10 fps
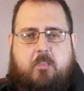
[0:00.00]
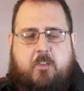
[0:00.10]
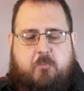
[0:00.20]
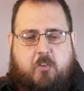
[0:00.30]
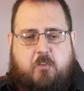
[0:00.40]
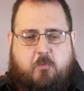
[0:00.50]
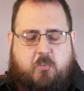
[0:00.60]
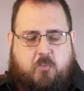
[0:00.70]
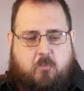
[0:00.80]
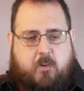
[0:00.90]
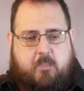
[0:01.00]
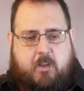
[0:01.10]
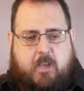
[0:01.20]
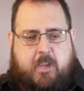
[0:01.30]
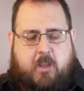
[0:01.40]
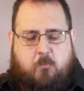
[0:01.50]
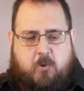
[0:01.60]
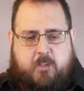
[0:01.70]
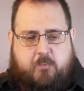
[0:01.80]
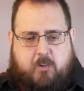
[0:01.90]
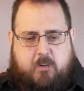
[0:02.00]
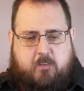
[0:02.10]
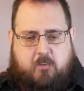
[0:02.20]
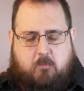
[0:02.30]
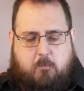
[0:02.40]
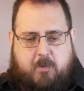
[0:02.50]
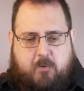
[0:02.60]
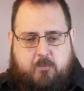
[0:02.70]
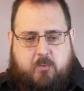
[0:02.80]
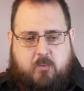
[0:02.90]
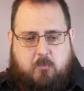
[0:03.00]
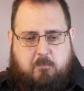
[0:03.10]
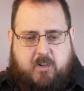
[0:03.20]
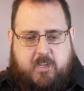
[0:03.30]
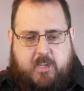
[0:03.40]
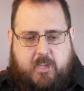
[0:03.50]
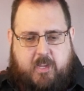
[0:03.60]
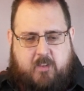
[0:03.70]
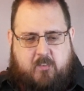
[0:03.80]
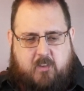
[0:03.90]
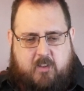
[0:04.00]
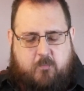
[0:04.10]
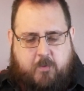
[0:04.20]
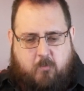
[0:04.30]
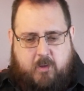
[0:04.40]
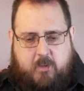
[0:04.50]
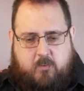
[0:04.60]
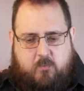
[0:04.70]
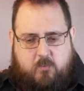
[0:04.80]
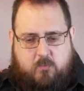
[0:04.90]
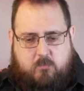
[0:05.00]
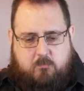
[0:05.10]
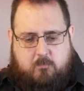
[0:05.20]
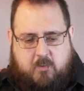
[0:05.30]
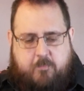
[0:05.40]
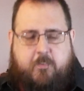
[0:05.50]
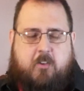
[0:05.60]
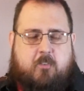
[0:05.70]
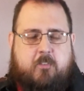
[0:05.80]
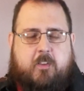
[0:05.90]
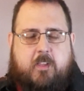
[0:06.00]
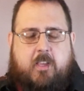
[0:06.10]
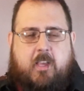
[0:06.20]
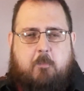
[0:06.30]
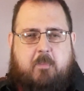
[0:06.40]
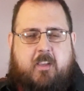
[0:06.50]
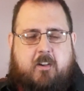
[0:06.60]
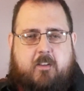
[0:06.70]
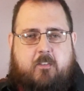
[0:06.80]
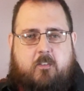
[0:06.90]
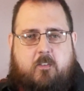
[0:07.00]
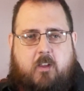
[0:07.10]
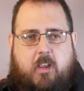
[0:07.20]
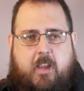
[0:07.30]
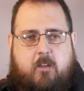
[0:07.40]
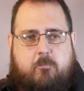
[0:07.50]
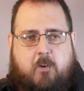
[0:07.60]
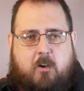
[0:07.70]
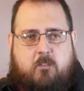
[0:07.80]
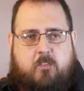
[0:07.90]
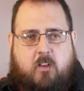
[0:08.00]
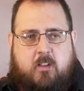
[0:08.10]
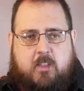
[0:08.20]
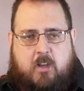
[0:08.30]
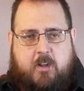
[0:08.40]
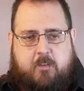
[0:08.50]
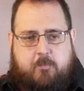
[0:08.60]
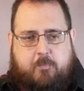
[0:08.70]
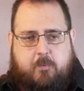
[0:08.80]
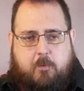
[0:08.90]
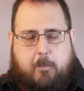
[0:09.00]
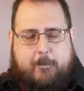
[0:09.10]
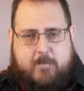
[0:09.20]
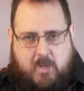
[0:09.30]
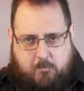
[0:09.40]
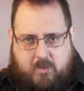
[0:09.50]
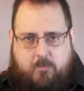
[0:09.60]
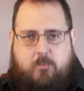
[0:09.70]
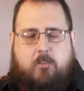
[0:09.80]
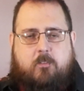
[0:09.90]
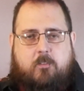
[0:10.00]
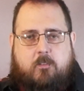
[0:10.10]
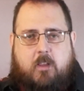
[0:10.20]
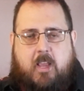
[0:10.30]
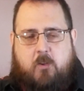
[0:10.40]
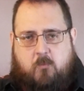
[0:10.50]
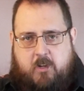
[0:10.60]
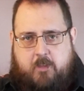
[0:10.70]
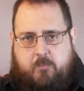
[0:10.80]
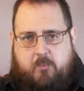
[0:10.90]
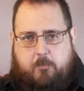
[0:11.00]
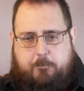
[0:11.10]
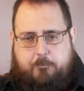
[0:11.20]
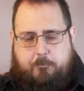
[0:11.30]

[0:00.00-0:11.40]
There's a news story that I want to talk to you about, but it's very difficult because it involves a lot of maybes and what ifs.